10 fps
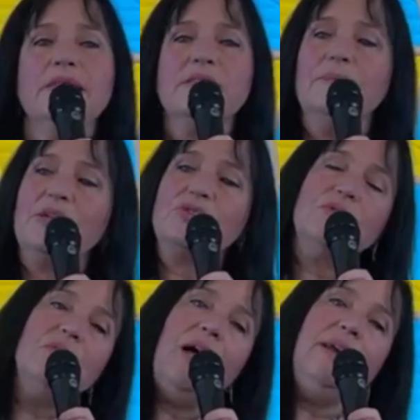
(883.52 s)
some extra
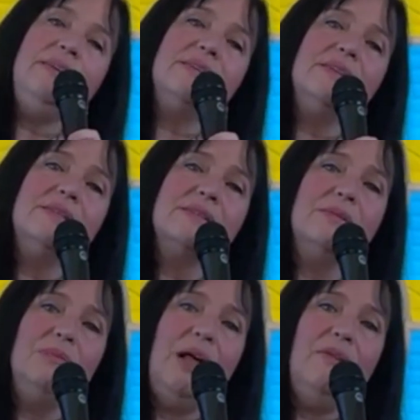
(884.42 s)
light,
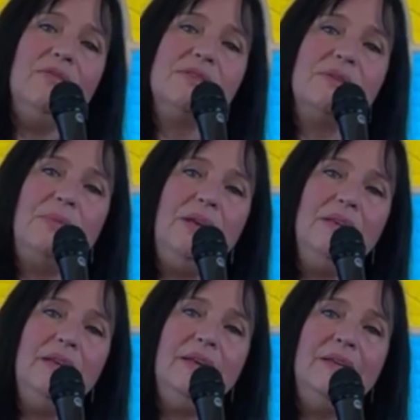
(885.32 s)
some love, and some
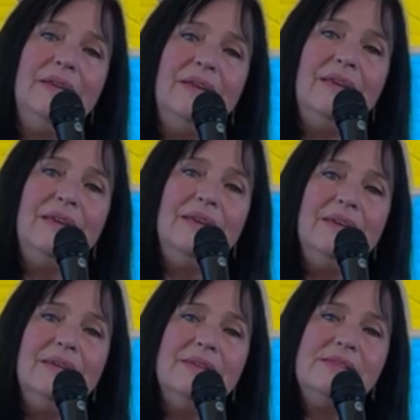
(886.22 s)
healing.
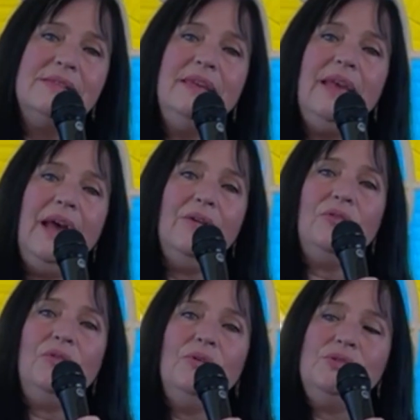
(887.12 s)
And sing
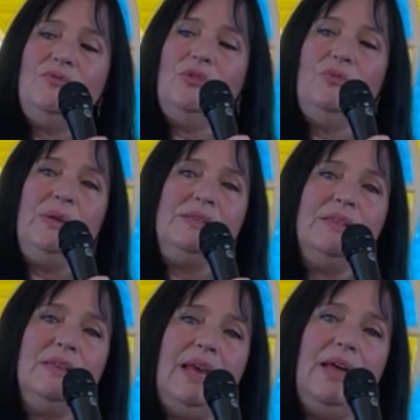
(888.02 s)
out. Those of you who've been to
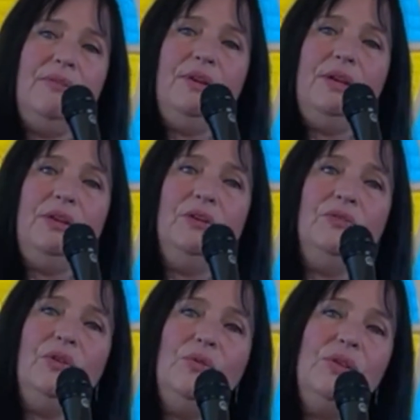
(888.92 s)
the gathering, you'll
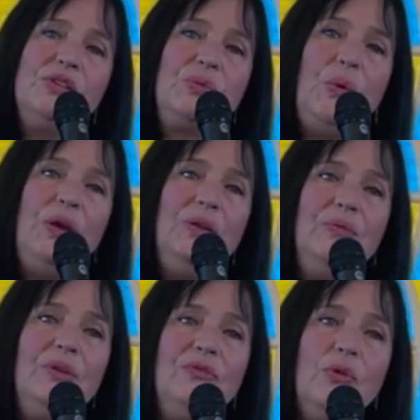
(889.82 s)
know this
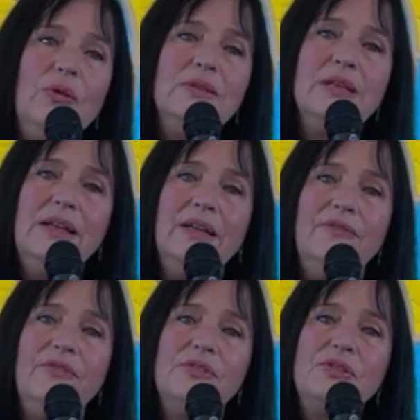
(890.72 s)
one. We've all done it
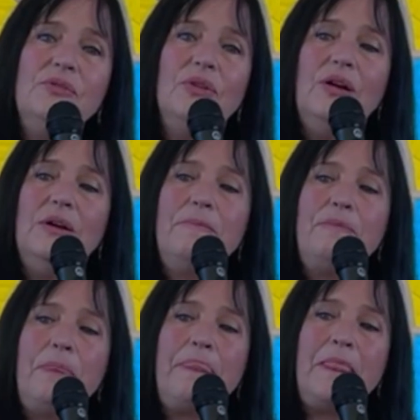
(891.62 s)
for so
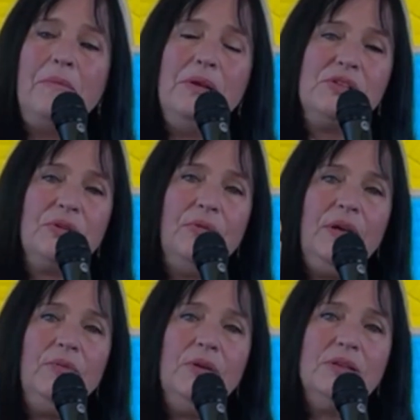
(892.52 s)
long, but it's a
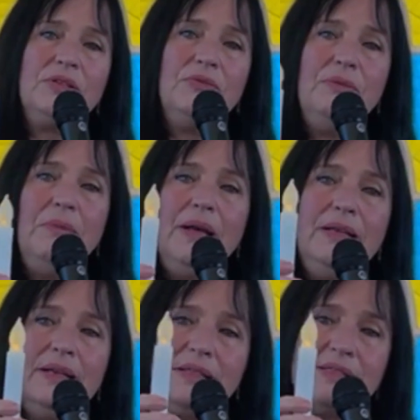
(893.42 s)
great one to
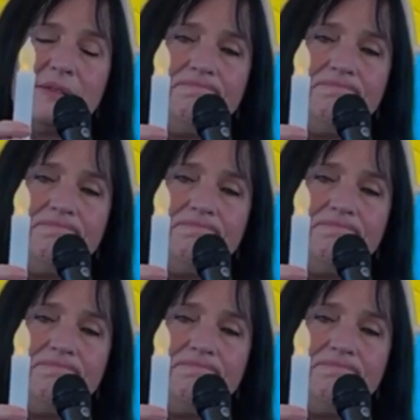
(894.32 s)
remind us